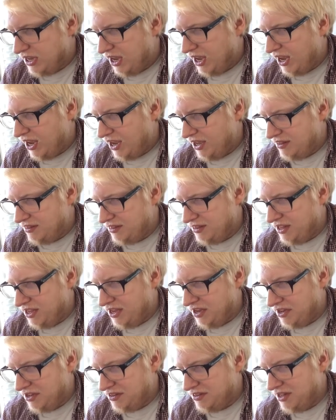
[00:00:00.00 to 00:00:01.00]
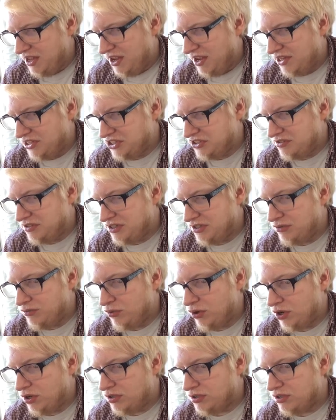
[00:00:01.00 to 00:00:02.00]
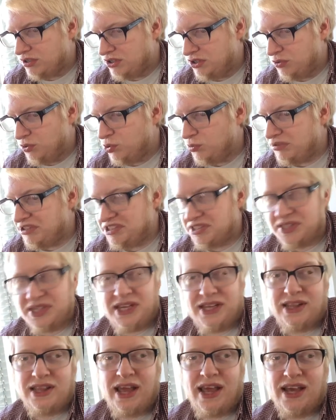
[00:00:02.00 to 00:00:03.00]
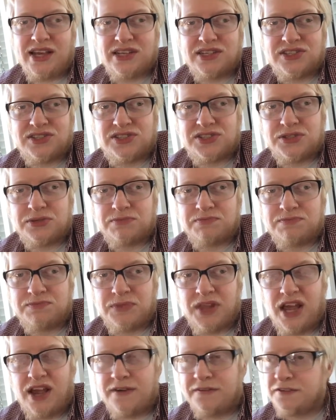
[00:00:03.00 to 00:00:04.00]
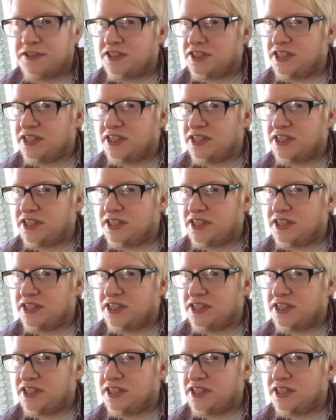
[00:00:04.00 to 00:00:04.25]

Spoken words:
And then I don't know what you will be seeing next after